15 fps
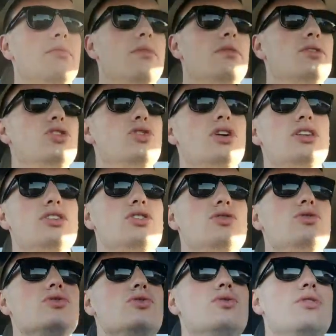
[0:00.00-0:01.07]
you can
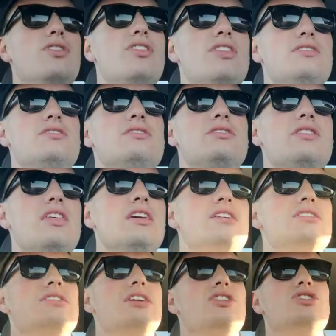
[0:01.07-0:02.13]
do
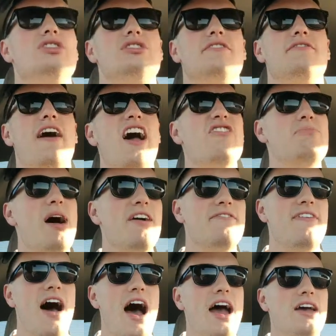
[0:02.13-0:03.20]
things such as a
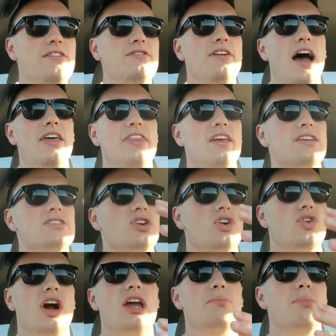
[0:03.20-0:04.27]
5x5, I think is a
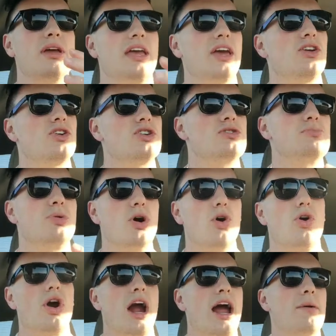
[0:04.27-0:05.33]
great beginner's
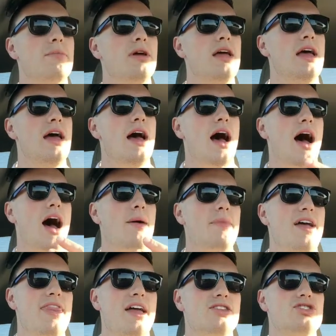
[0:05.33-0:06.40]
program,
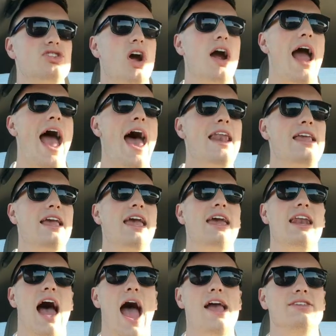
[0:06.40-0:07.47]
and then start adding
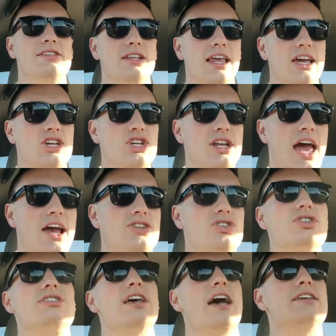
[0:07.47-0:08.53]
in isolation
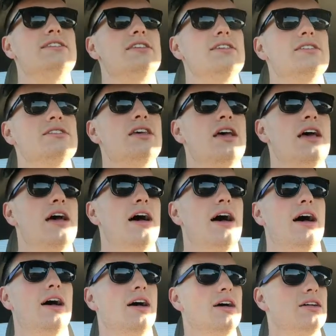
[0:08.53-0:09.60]
exercises
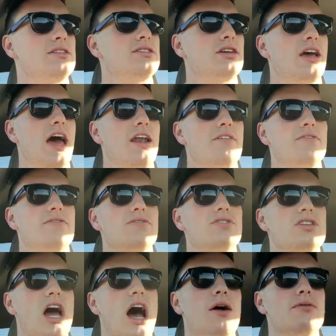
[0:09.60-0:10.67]
to kind
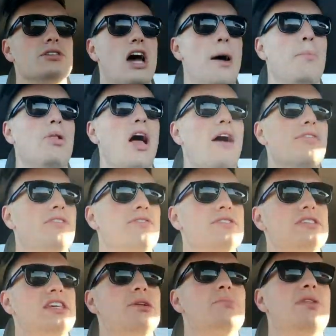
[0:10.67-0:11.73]
of topple off the
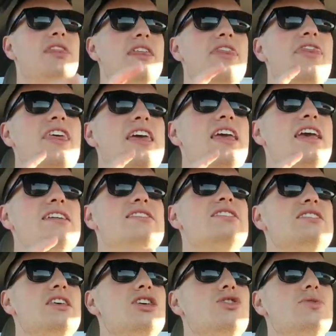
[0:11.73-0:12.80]
physique. But the thing
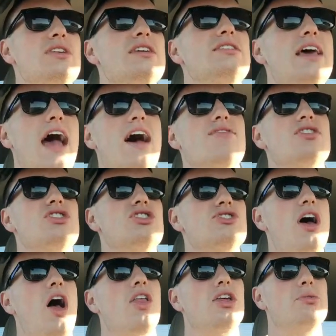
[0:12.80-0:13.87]
is that you need to have a
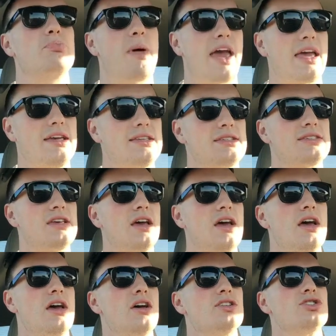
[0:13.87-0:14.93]
solid base.
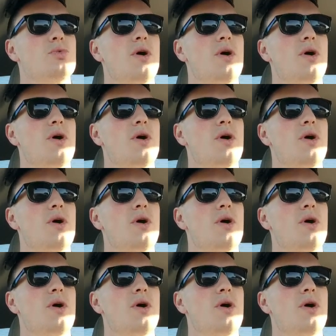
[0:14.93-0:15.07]
So